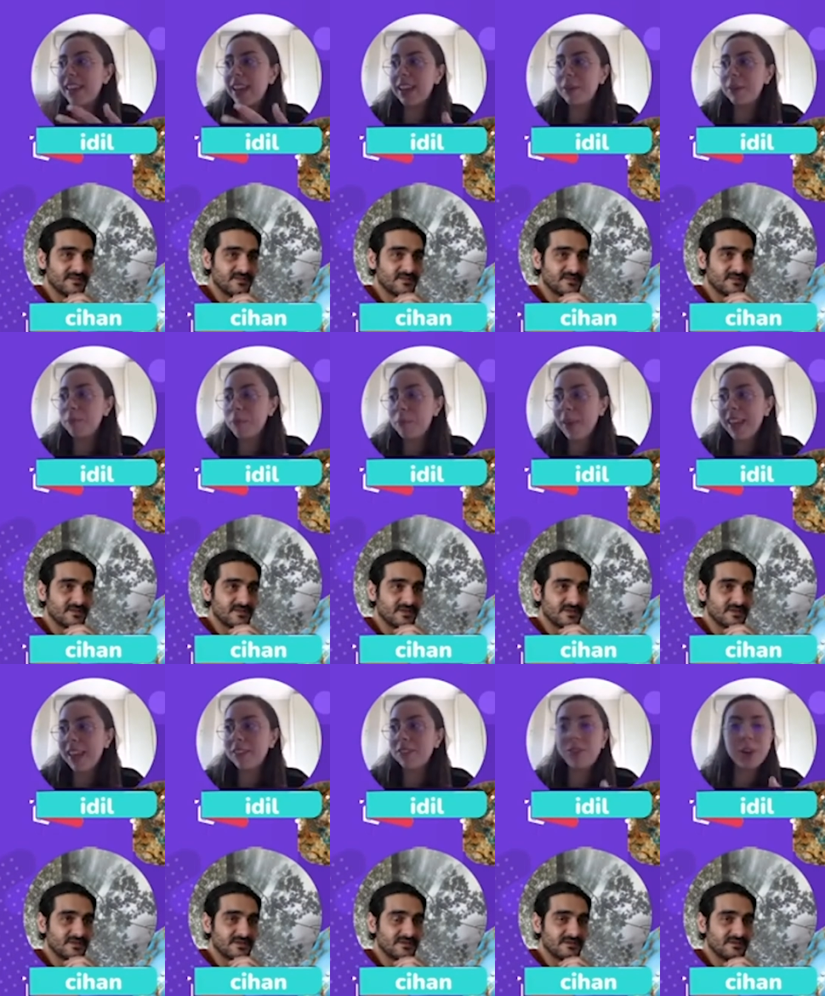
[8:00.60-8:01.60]
Speaker 1: they
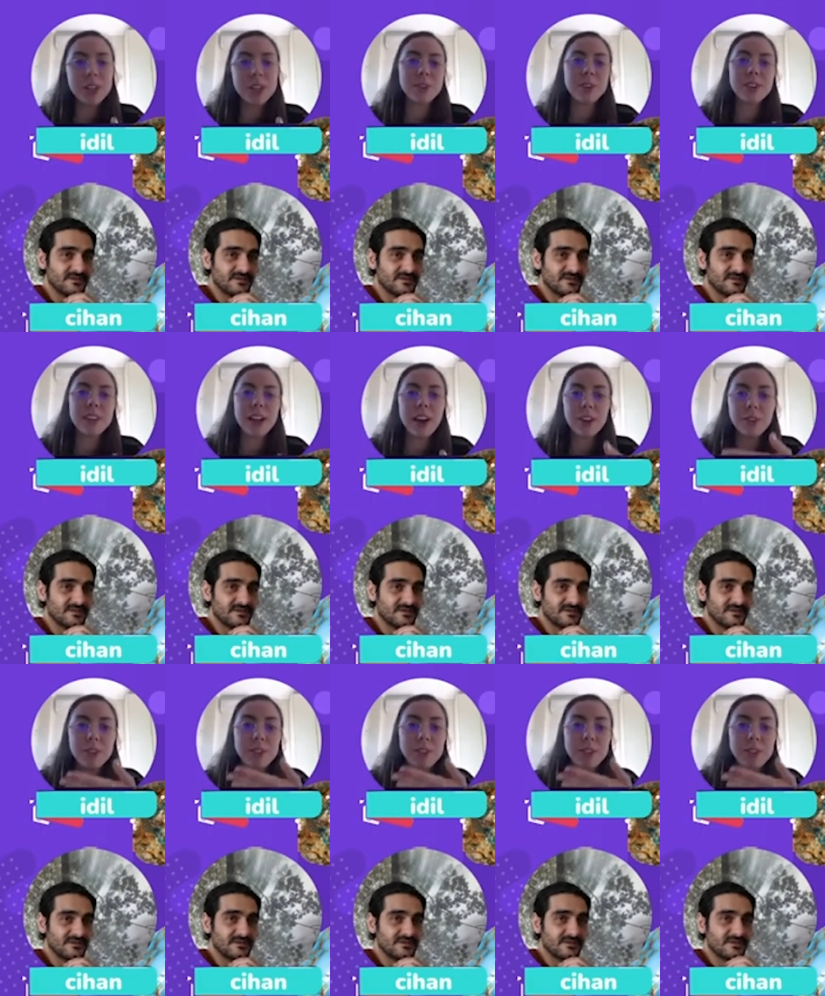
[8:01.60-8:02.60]
make phosphorus out of
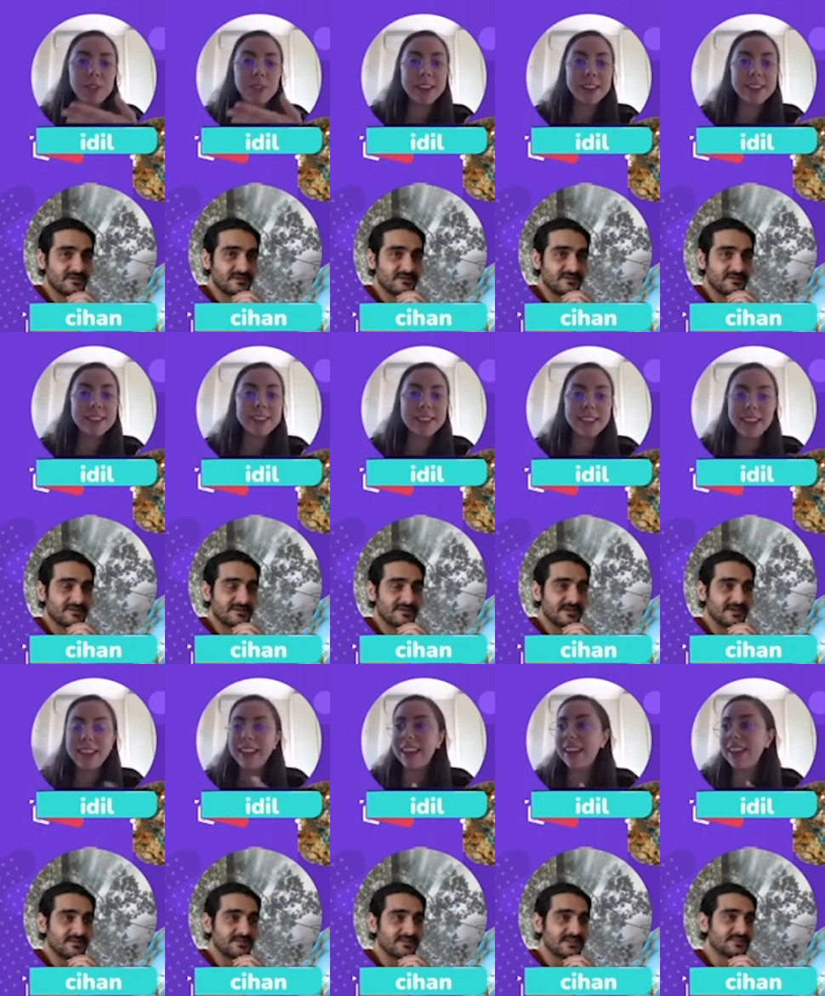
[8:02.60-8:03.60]
these rocks. Yeah,
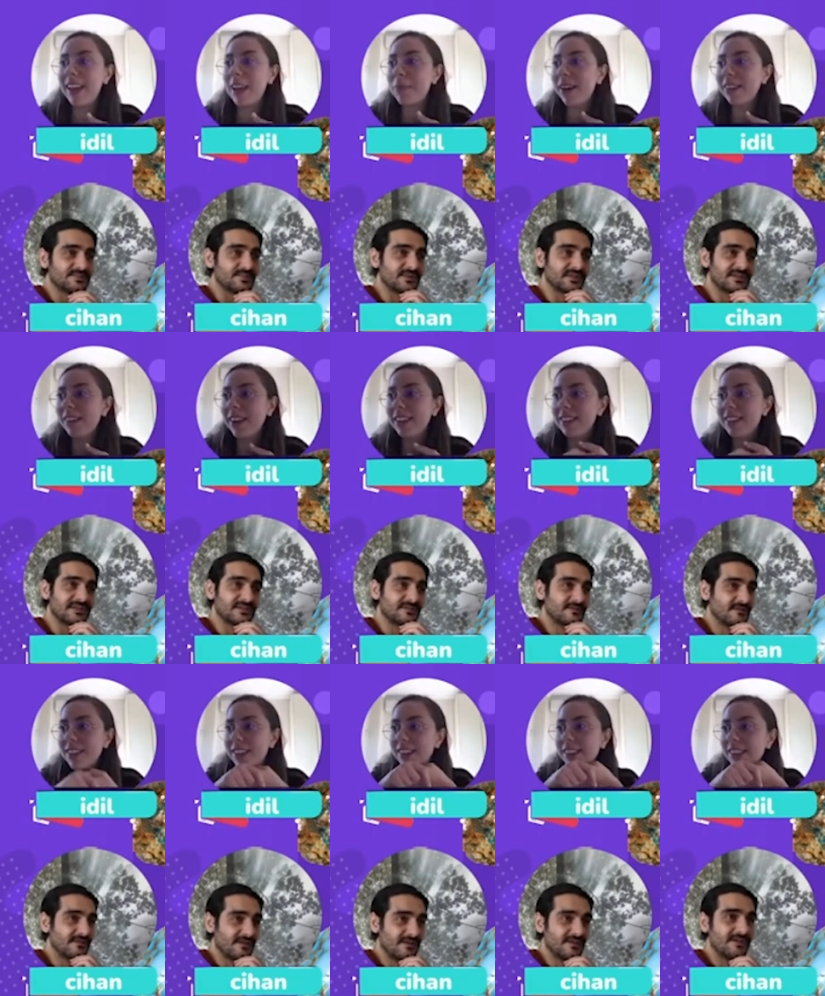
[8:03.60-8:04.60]
uh, am I right,
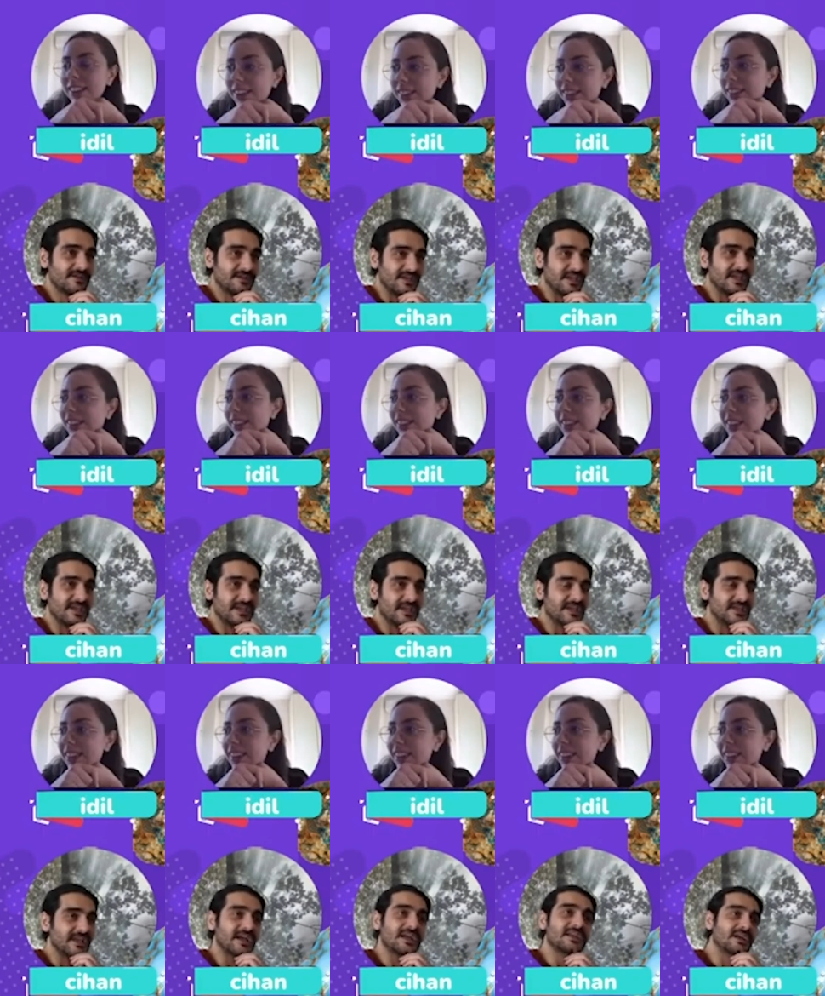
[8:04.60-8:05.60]
Jihan?
Speaker 2: Yeah, yeah,
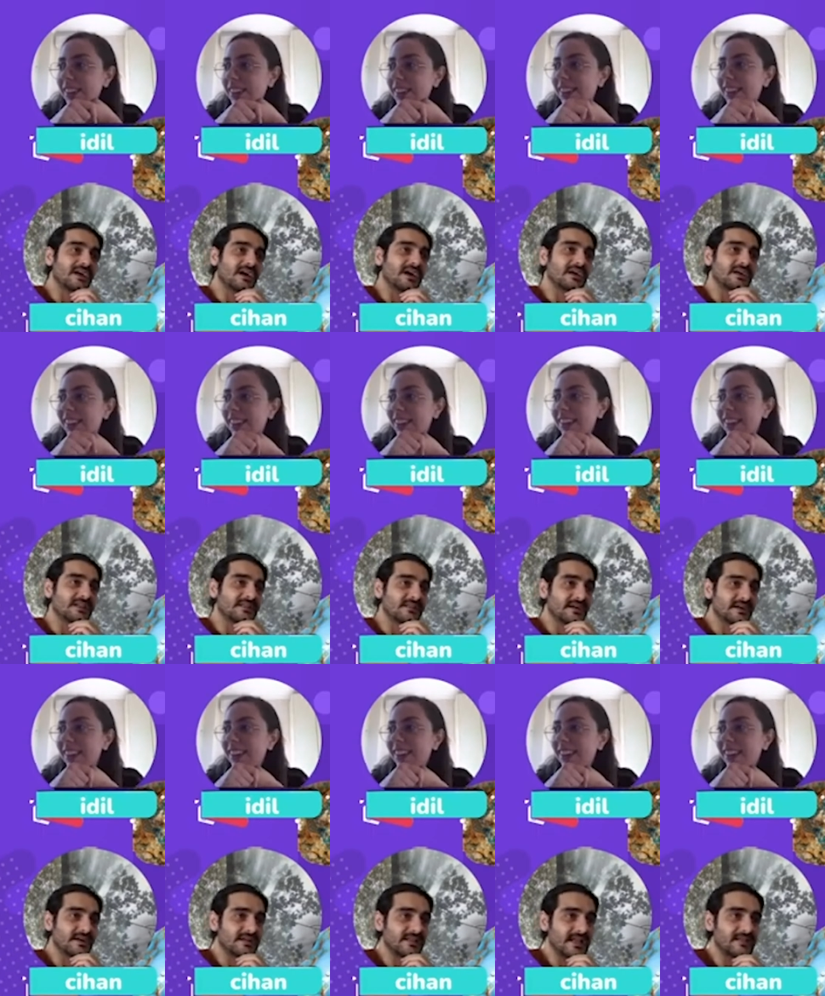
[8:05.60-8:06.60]
yeah. Uh, and there
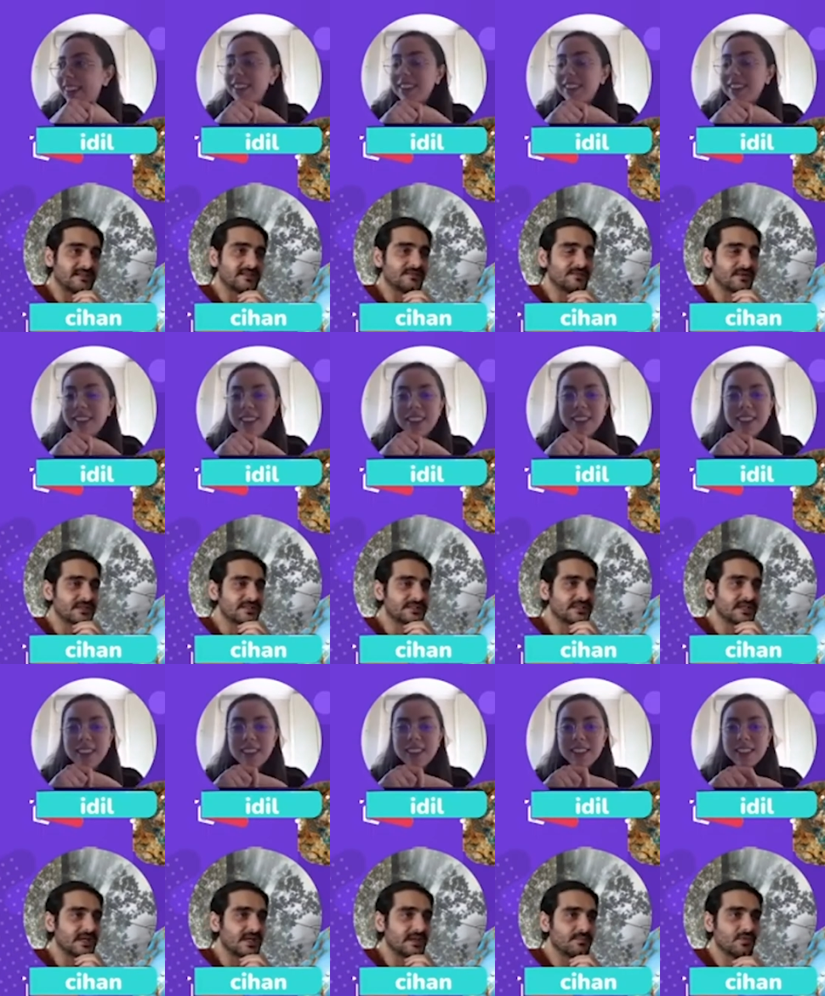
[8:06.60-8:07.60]
are like different
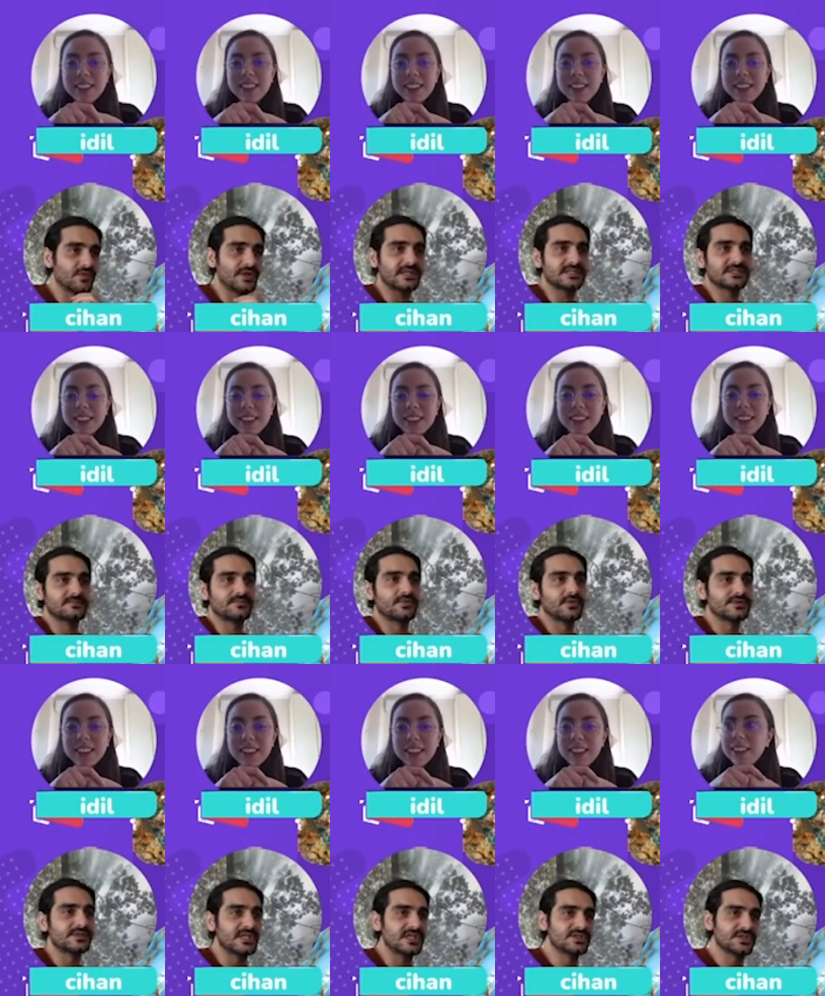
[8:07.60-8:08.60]
uh, production
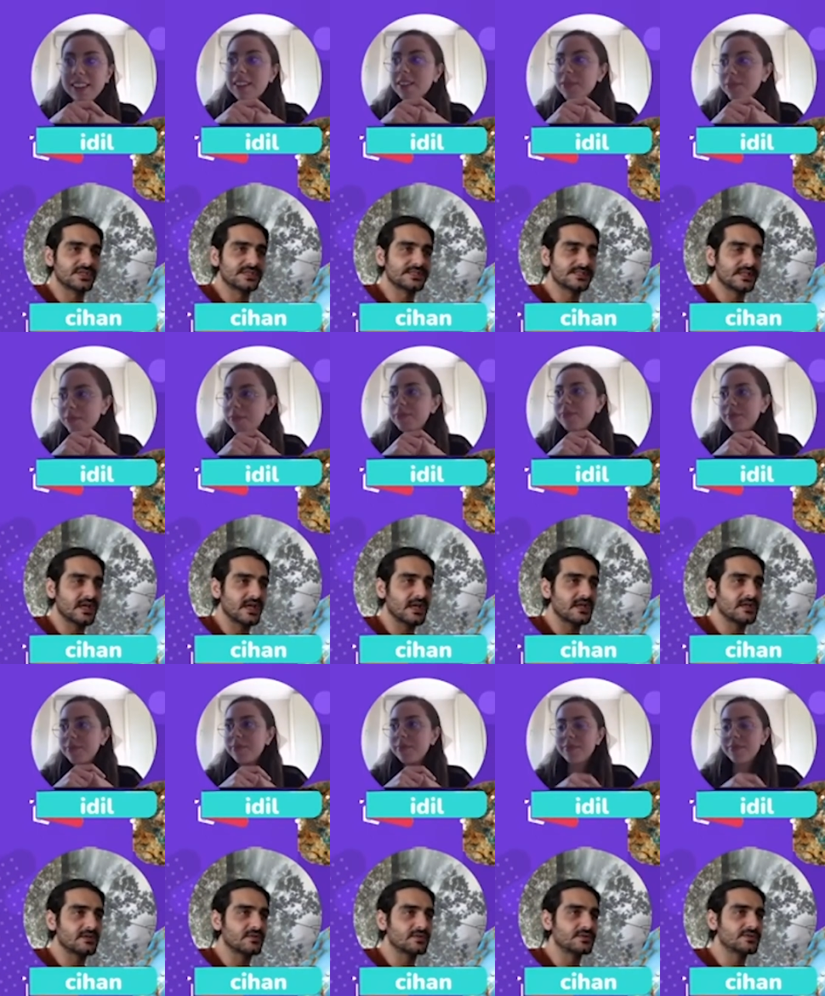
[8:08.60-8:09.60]
procedures uh,
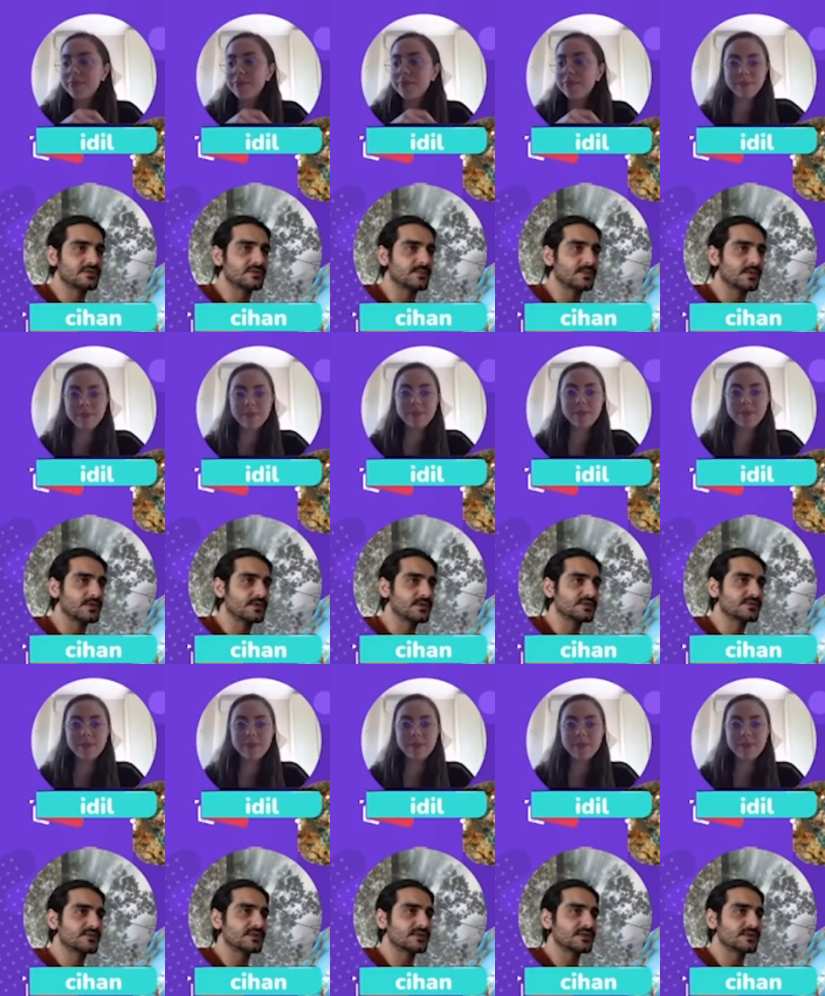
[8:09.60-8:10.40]
in order to produce